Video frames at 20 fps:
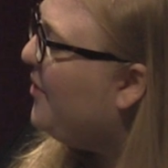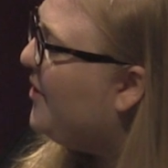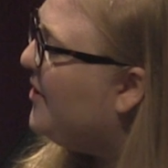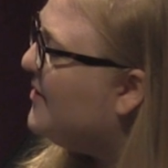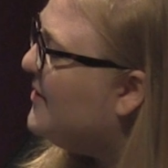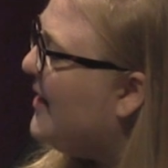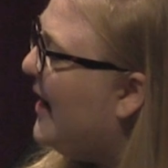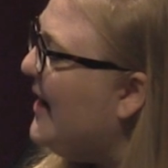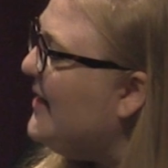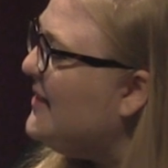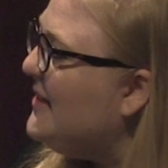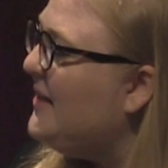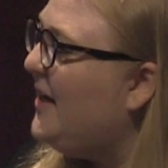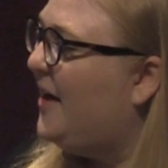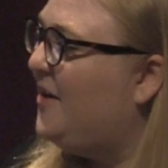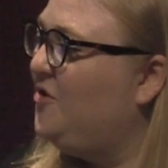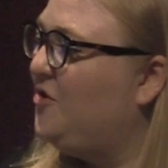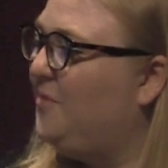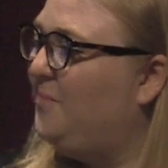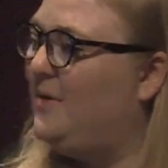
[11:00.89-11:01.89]
there's
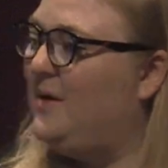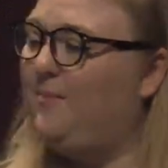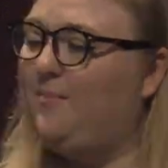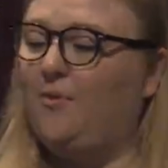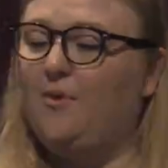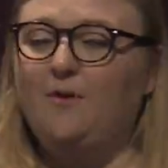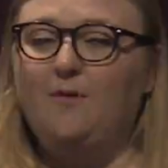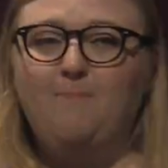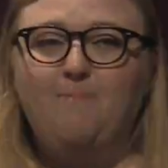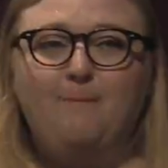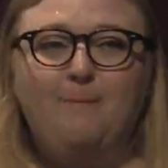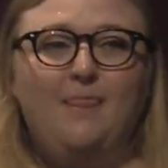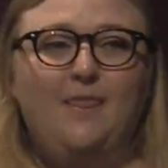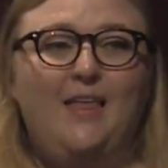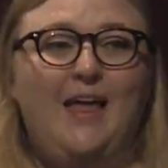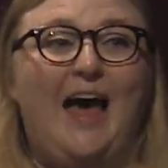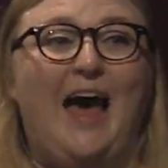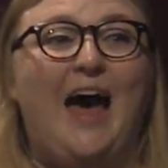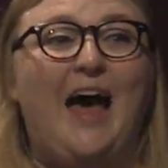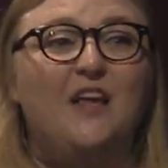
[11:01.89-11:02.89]
1,800 people
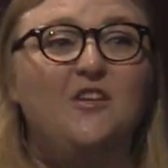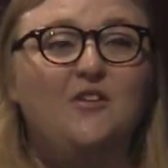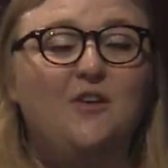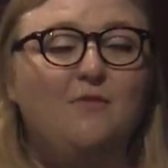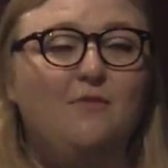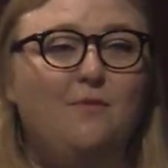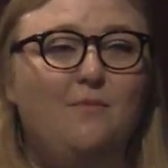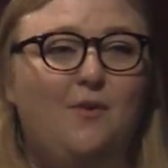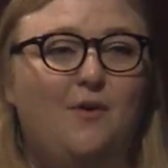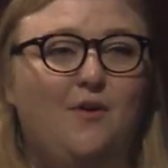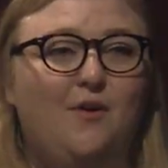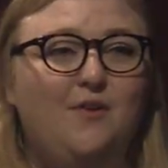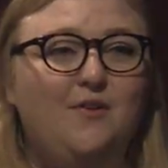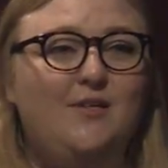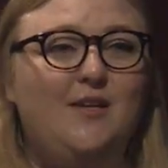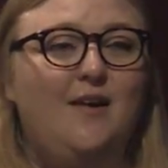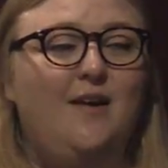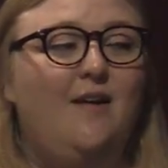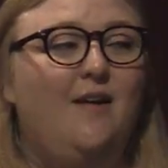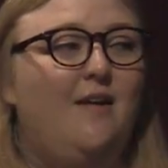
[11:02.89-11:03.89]
at General
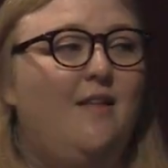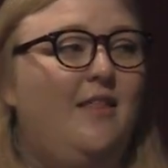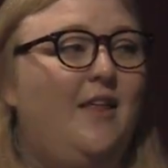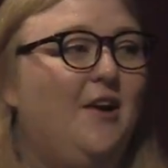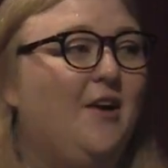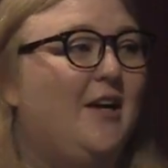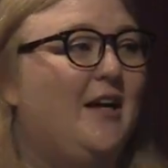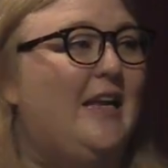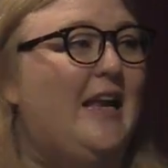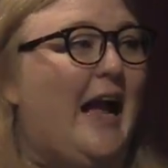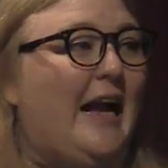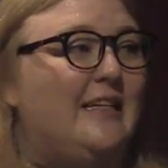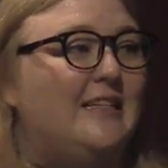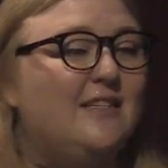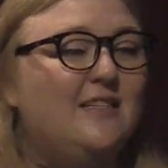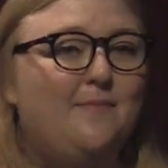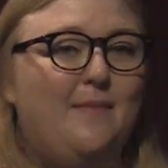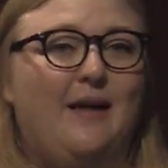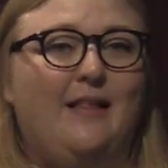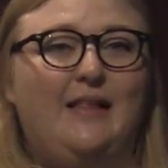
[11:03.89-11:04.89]
Motors that are
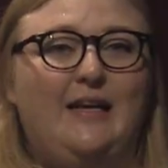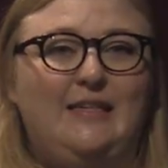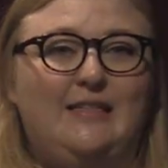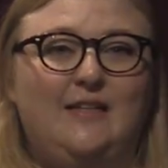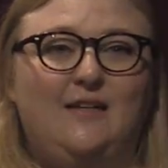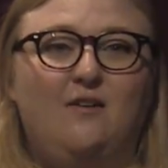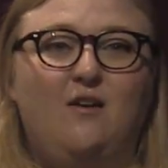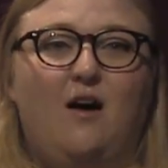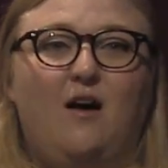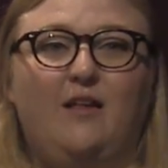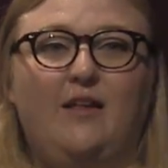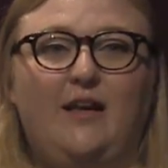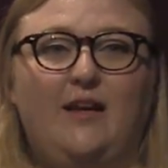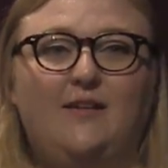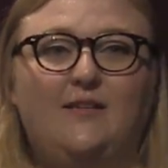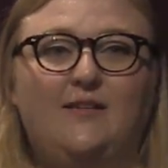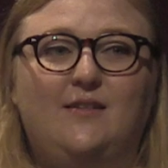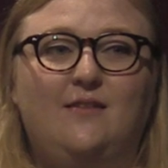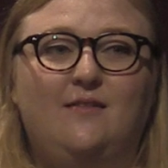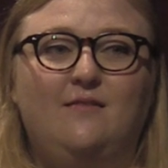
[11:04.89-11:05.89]
connected to my LinkedIn
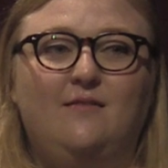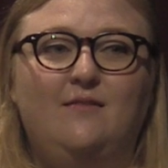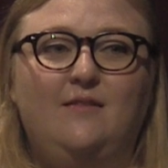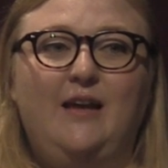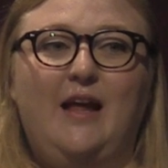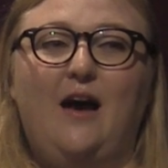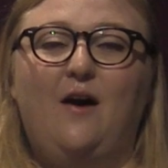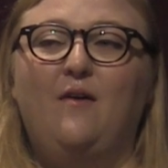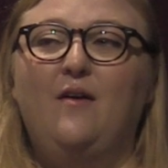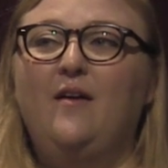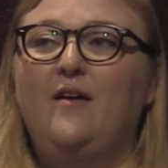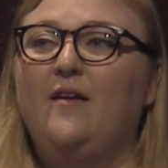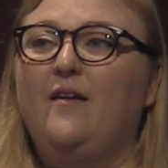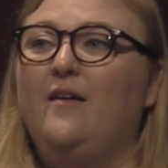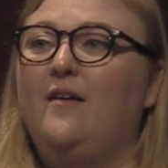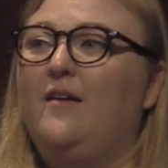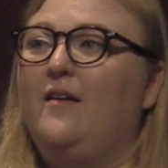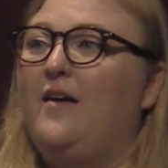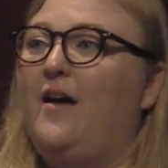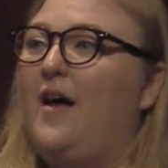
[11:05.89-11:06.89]
colleagues. Now,
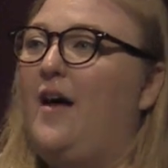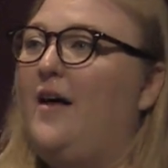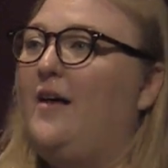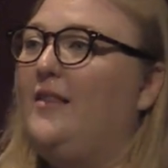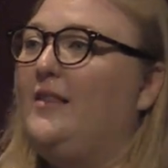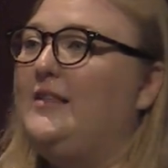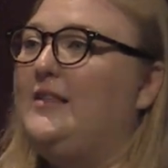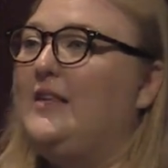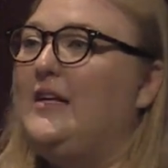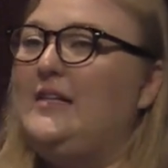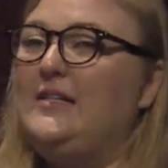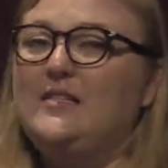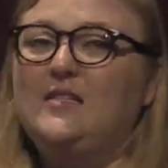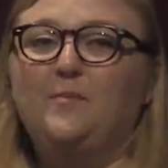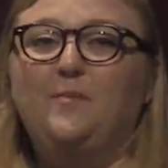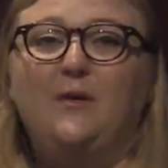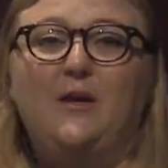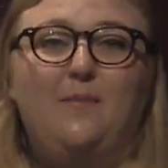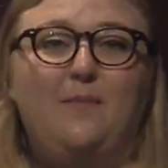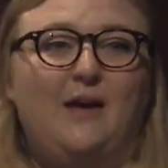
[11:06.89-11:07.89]
LinkedIn's a
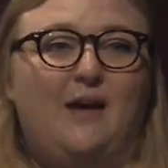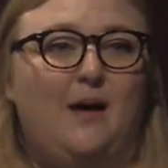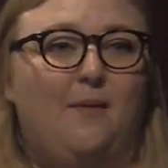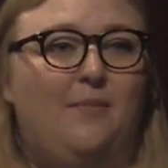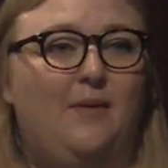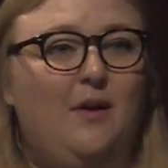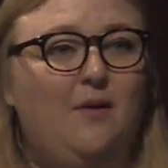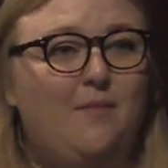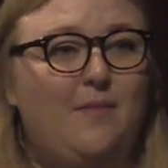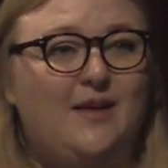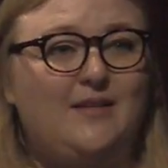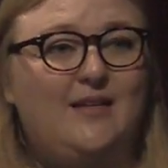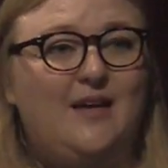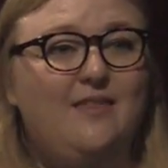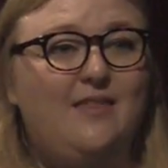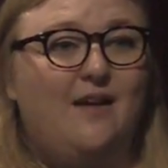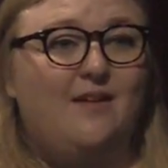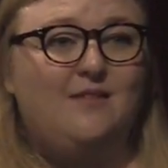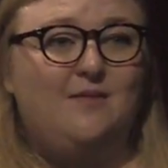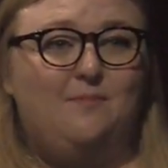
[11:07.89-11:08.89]
pretty big company. We're about
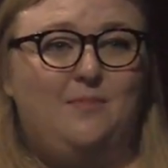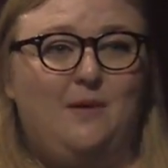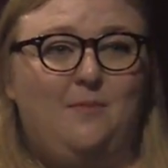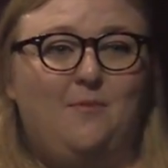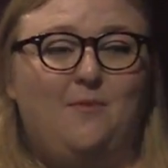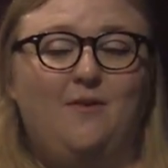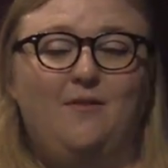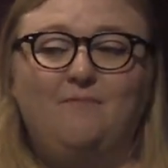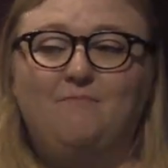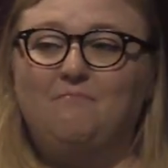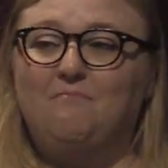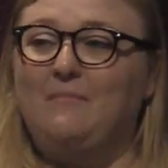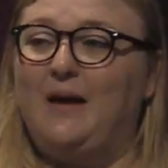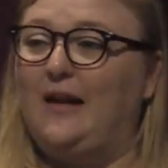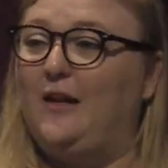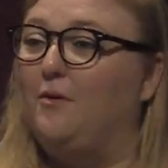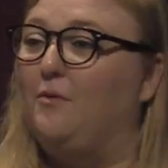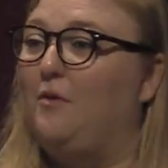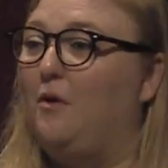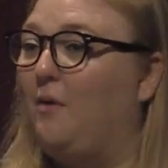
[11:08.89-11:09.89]
10,000 people. I
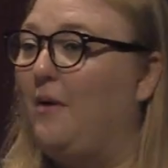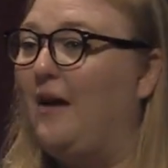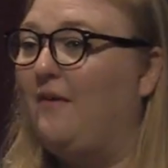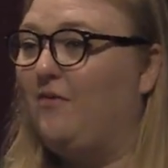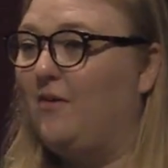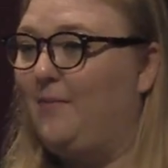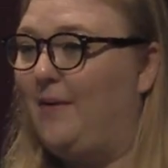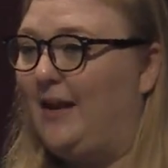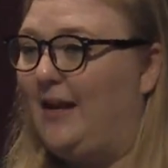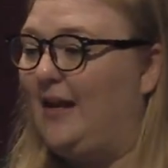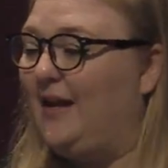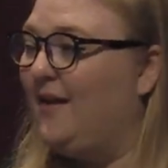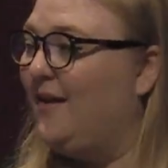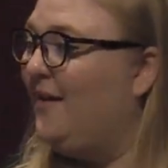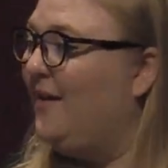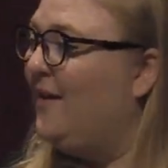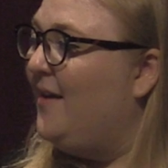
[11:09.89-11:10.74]
don't know everybody.